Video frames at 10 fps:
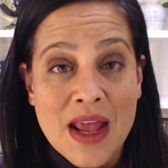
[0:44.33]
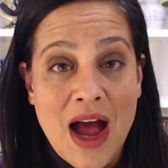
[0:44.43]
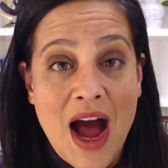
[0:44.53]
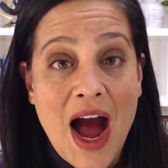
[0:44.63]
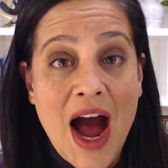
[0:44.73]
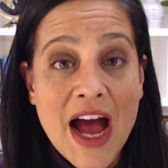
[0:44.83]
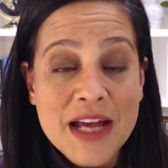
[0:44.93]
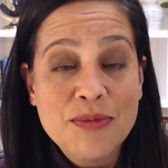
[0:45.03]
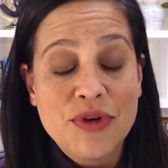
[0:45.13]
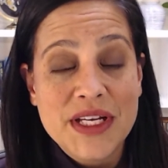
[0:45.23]
a
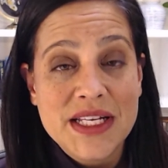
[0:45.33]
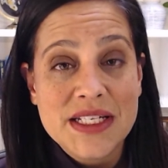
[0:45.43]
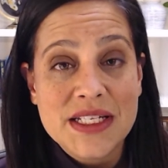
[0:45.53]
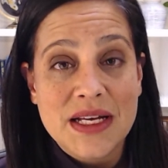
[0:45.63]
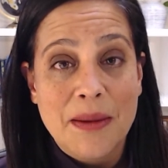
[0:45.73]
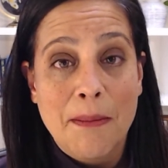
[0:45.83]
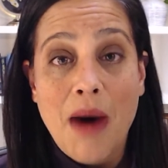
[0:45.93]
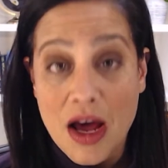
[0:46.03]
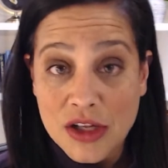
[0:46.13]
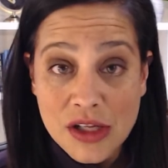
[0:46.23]
hybrid
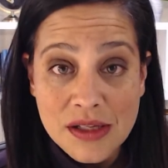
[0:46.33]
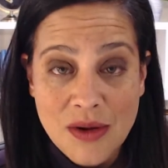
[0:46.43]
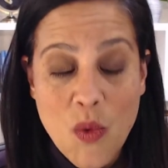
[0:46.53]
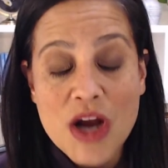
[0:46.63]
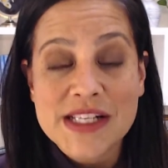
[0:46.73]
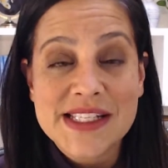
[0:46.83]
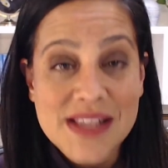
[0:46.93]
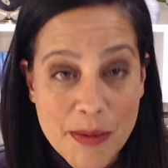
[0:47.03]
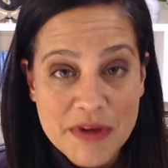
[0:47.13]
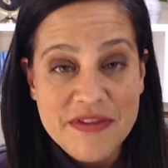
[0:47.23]
model where
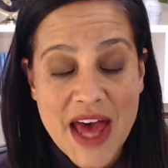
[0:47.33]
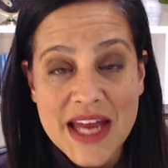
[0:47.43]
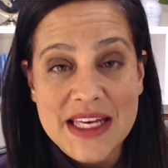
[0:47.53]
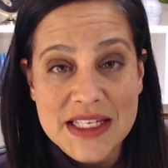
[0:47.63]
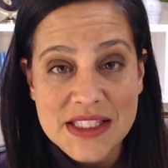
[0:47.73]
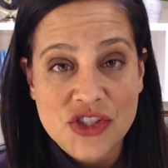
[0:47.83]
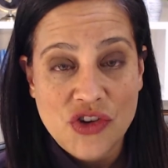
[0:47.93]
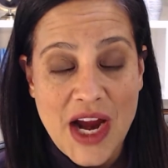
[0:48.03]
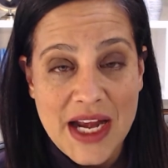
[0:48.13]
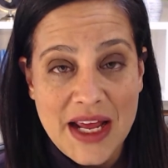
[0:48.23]
some of that is
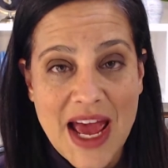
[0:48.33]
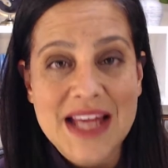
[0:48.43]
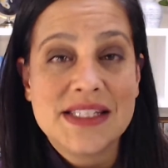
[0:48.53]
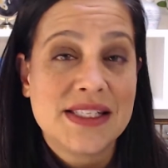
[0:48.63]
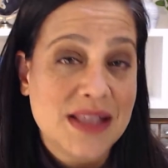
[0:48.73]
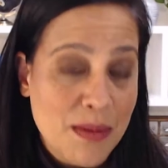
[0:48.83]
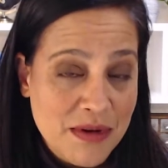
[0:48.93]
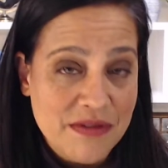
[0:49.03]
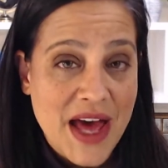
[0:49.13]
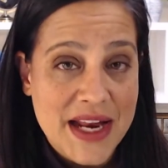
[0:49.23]
training and some
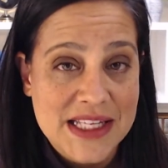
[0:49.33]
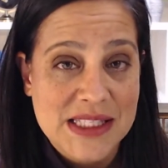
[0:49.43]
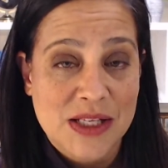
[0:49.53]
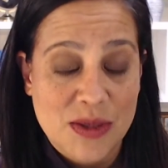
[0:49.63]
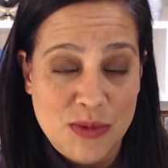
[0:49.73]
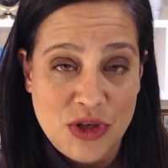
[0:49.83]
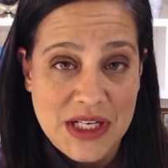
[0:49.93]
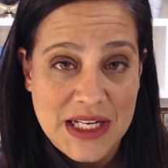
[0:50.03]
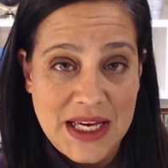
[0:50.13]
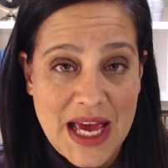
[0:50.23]
of that is
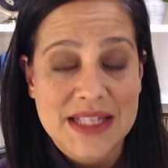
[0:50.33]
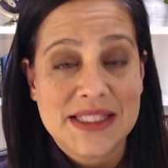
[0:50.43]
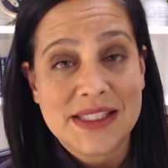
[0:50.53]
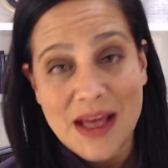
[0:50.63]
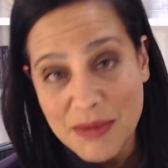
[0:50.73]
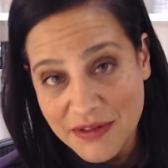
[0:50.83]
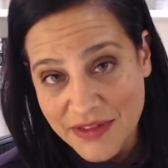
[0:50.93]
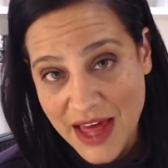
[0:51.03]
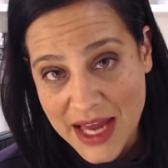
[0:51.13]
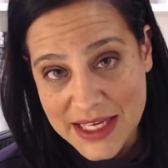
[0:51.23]
community and some of
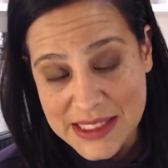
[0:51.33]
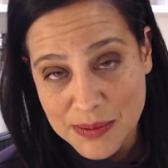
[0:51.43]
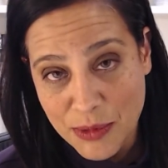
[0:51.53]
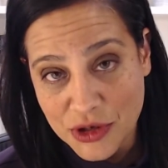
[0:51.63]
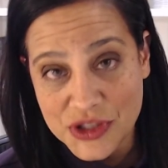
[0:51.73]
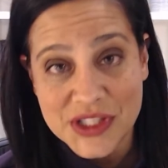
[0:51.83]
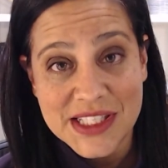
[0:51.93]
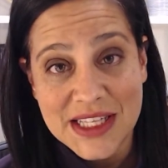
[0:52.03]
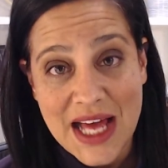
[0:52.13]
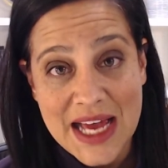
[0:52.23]
that is
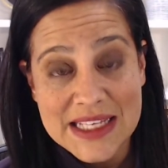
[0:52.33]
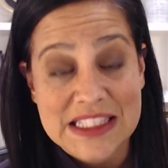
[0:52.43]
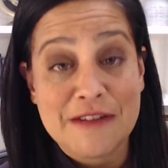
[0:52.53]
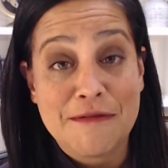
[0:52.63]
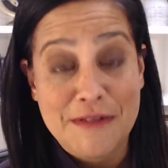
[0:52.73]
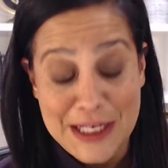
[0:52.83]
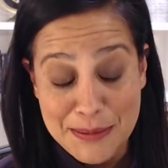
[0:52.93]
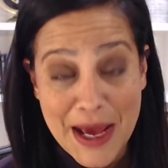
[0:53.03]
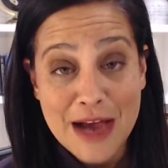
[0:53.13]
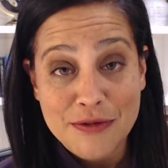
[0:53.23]
personalized
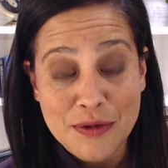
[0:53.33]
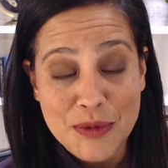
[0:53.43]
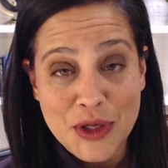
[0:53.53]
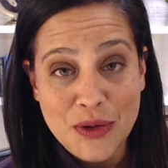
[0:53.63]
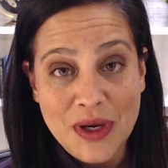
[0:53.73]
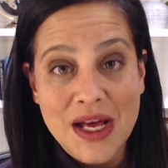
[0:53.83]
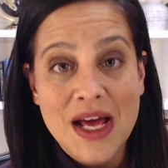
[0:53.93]
feedback from you,